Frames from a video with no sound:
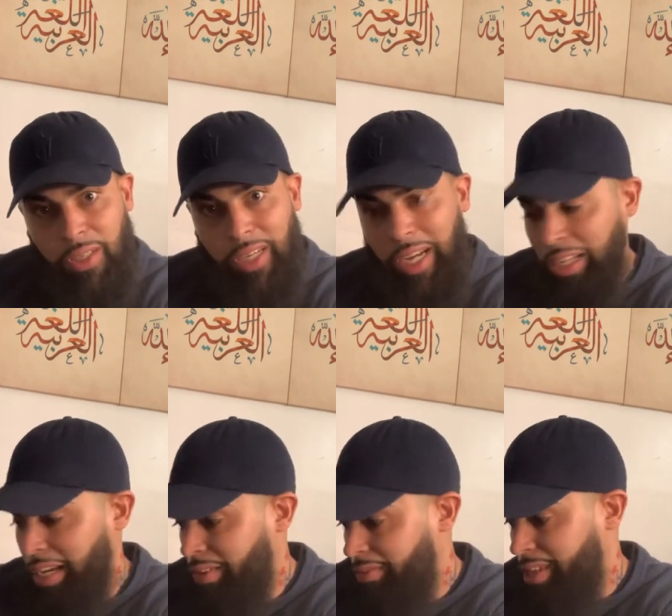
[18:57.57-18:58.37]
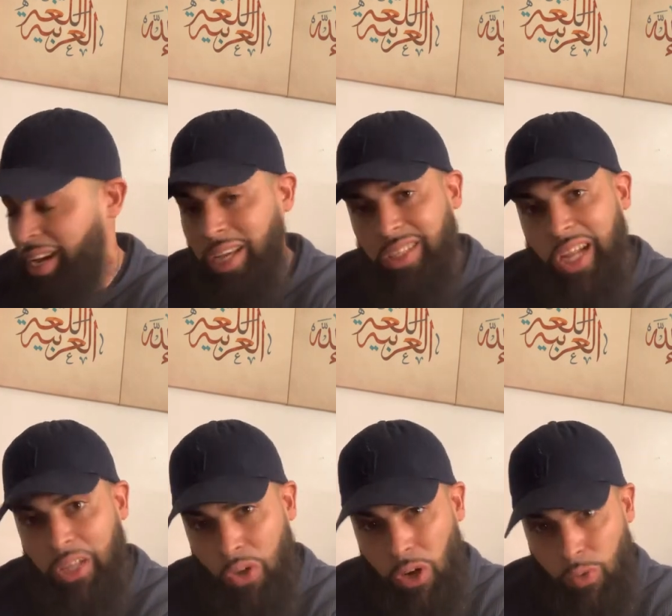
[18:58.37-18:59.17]
And like I said, I
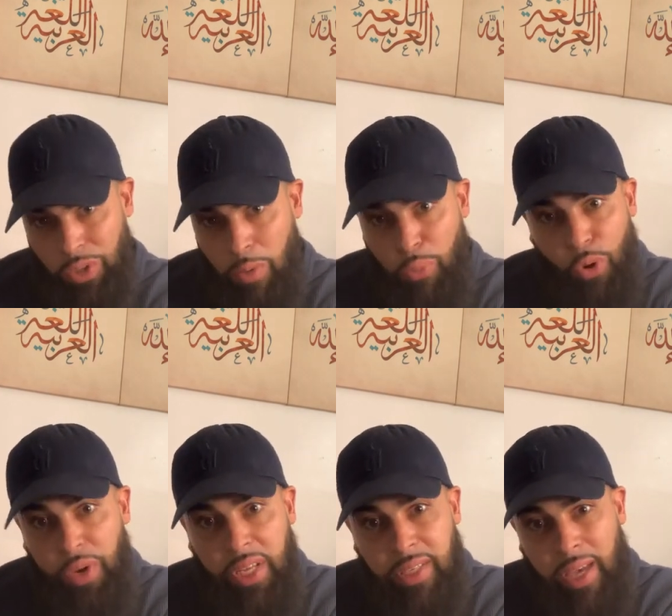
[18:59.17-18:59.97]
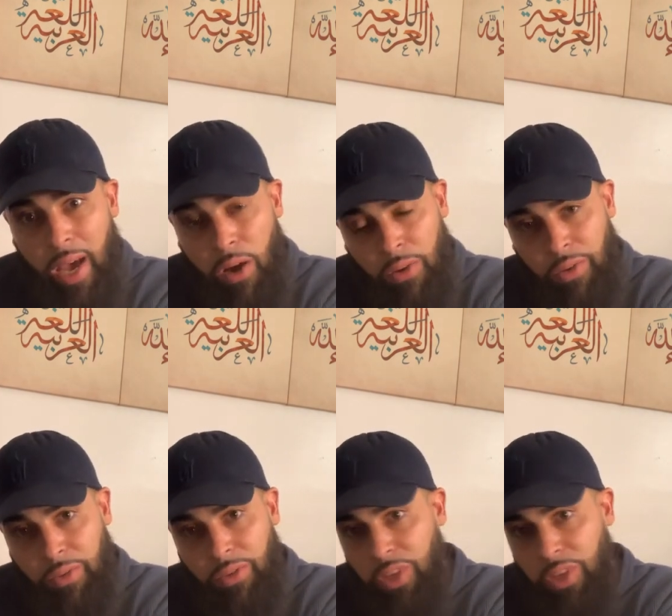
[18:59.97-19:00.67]
thought it was a burgundy towel. I